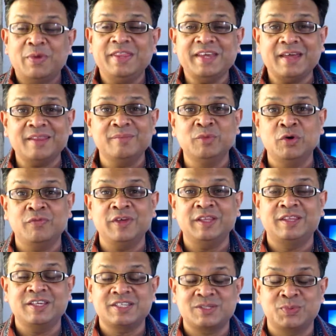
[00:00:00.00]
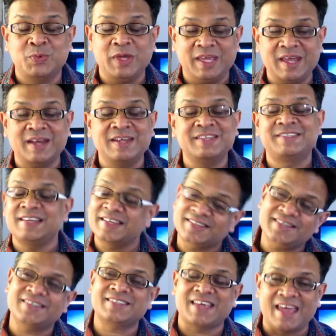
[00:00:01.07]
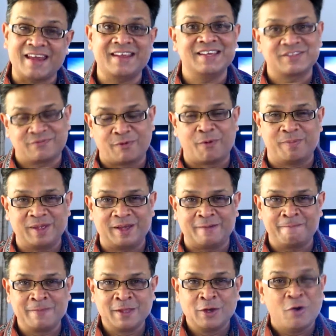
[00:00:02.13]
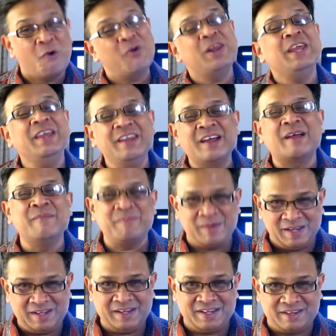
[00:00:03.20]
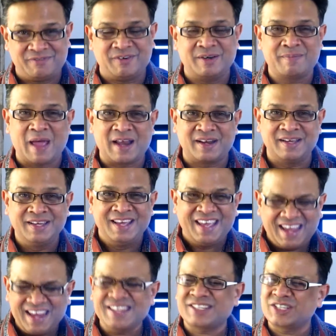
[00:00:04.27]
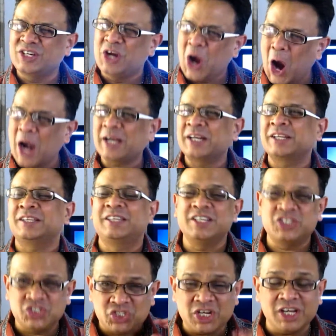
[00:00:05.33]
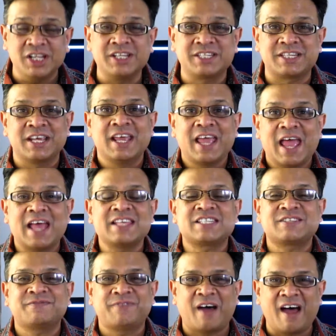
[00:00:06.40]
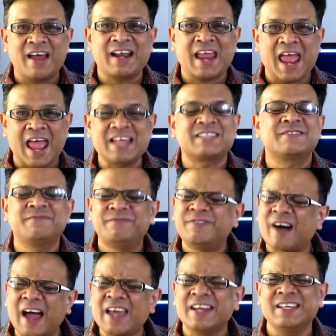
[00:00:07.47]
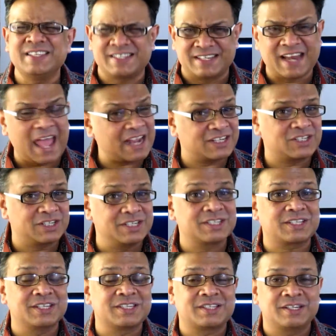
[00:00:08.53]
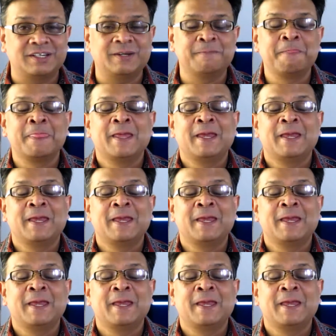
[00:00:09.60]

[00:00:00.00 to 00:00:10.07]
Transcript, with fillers: But the other movie this weekend is just as scary as Phobia, only in a completely different manner. It's got the chills as far as violence and action is concerned.